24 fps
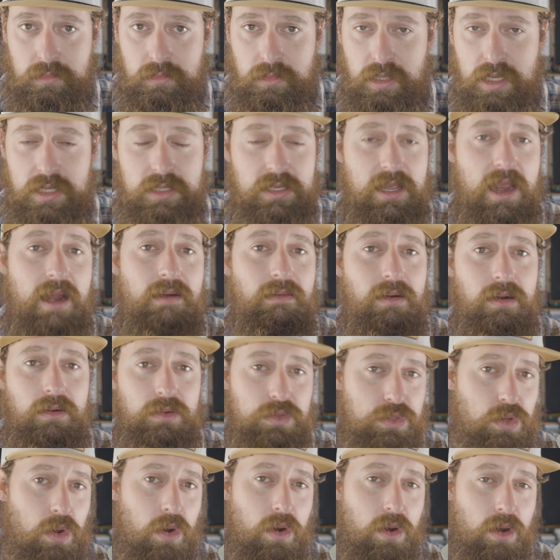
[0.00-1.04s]
These
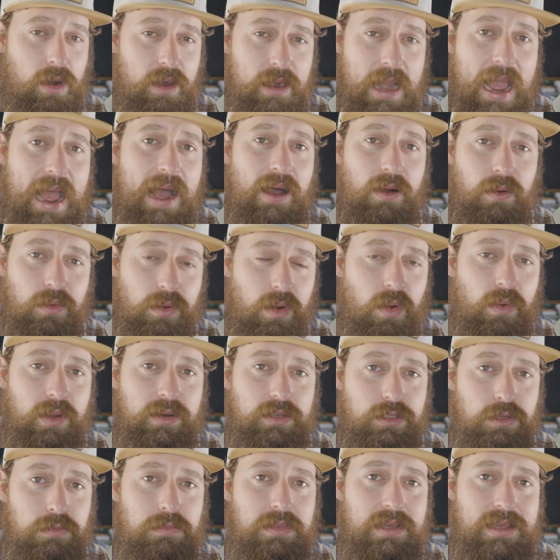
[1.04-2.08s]
arrows are now
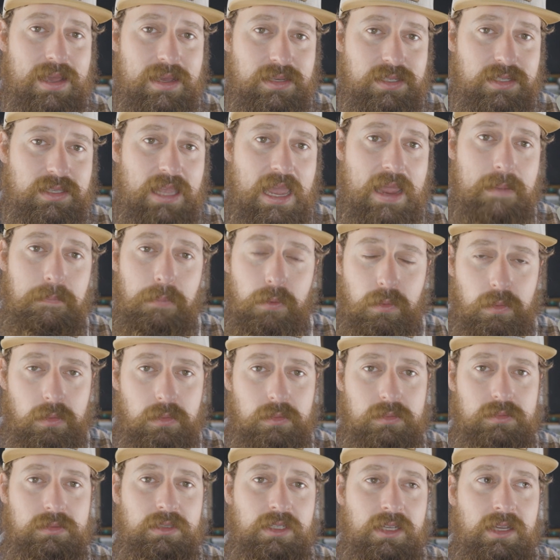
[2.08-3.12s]
going to be a staple.
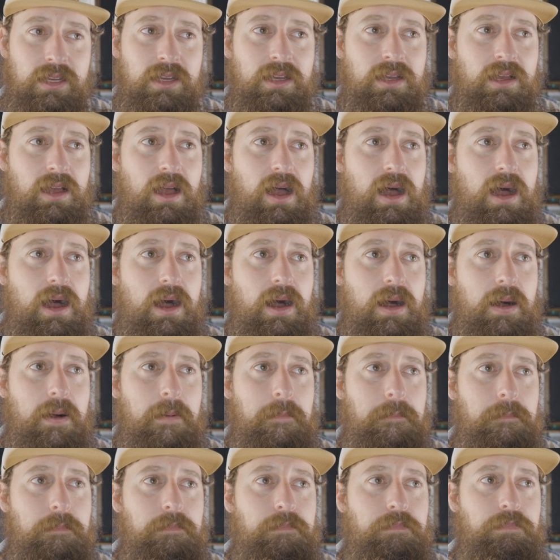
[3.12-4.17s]

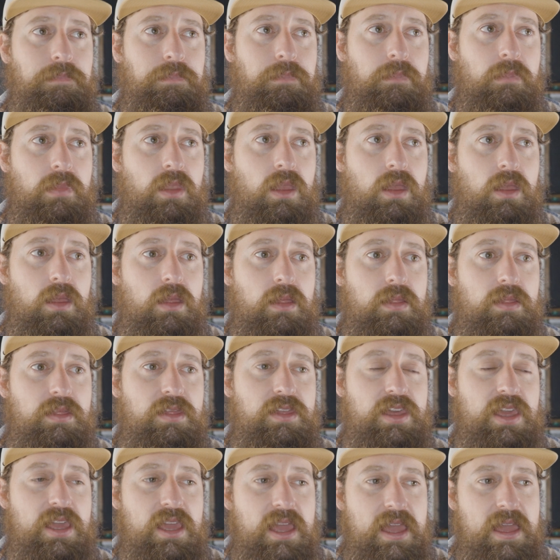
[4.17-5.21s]

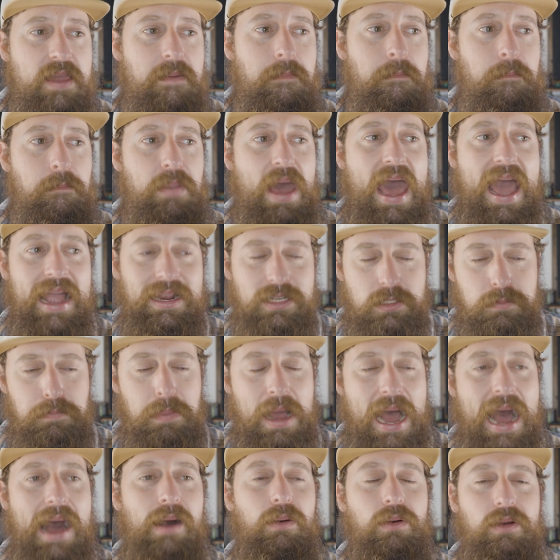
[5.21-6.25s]
The impact
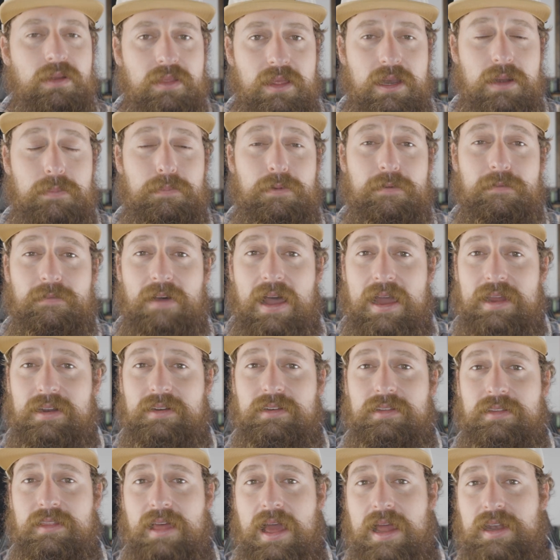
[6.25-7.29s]
power that it
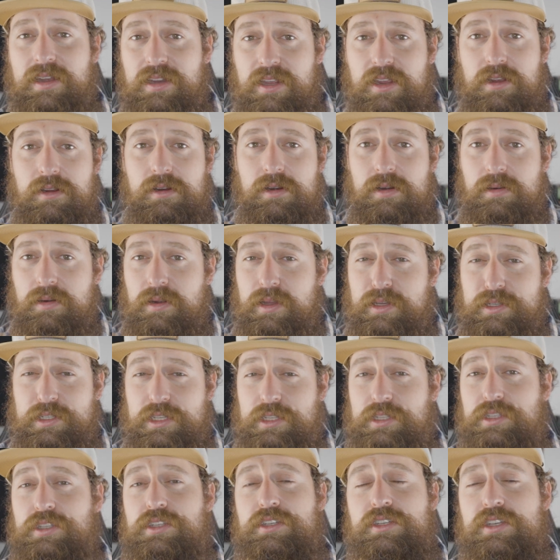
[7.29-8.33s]
provided to that deer is
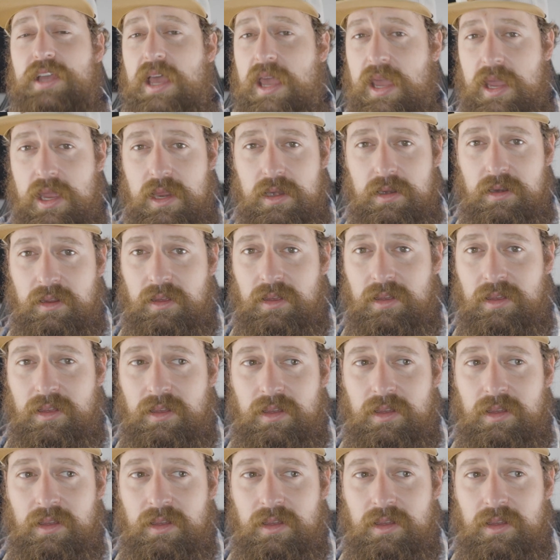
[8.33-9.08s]
insane.